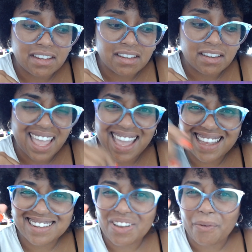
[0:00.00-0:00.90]
8
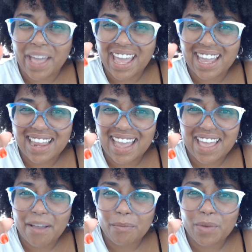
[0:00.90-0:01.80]

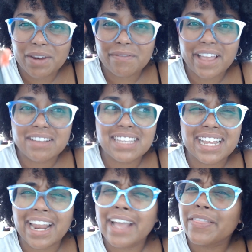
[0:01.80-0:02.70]
a.m. We didn't fly out till
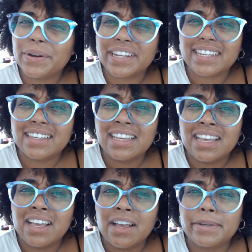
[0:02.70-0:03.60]
like 9:30
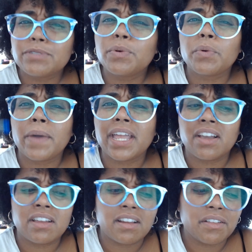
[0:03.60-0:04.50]
because we were waiting
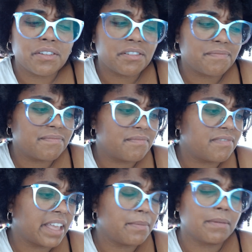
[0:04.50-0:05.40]
on other
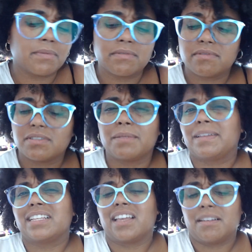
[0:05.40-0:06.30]
flight people or something like
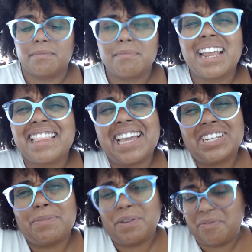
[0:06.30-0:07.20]
that. I think I
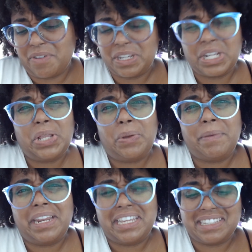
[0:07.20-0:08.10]
should get refunded a little
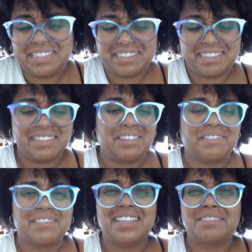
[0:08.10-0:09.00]
money because
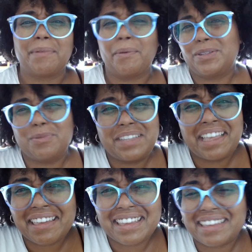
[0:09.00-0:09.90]
I can't keep
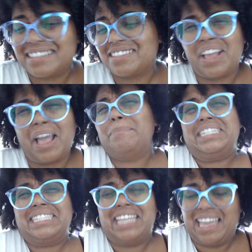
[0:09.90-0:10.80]
taking. So I'm
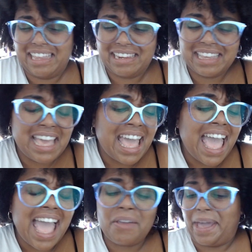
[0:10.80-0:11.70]
just saying.
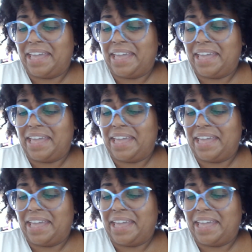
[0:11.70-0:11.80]
Anyway,